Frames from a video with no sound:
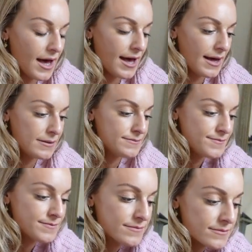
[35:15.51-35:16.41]
Um,
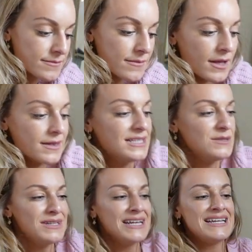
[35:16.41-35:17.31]
this
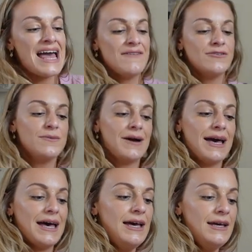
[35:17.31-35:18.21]
one I never
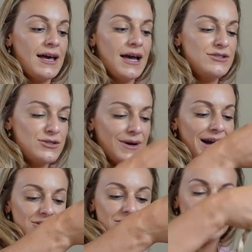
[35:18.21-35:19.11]
wear. I do
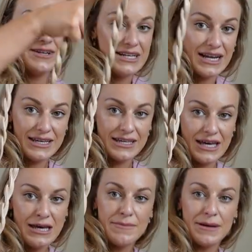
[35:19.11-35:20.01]
actually really like
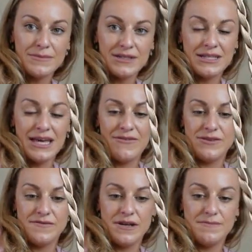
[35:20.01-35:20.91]
it, but I'm gonna get
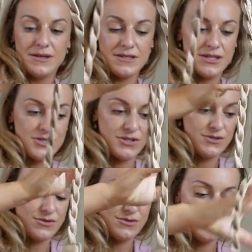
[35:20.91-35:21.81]
rid of it because I just
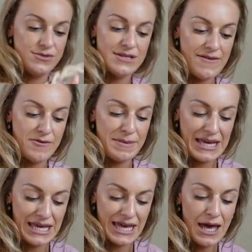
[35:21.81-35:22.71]
never
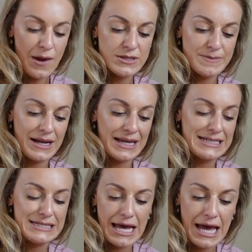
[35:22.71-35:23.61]
pick it. I always pick like
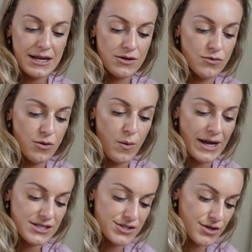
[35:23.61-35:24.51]
a tan or a
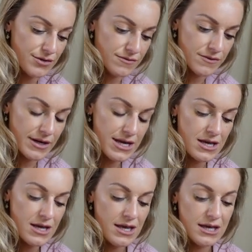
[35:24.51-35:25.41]
white over it.
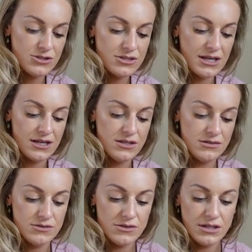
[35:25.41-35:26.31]
It's just like a
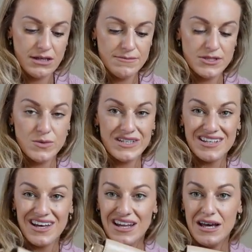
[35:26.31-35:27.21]
neutral in between
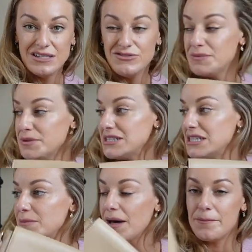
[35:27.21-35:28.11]
colour. It's really
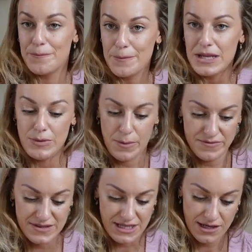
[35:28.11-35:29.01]
pretty, but I'm gonna pop it
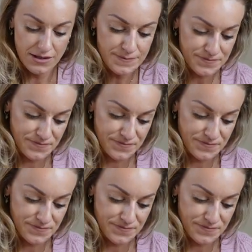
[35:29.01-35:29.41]
for sale.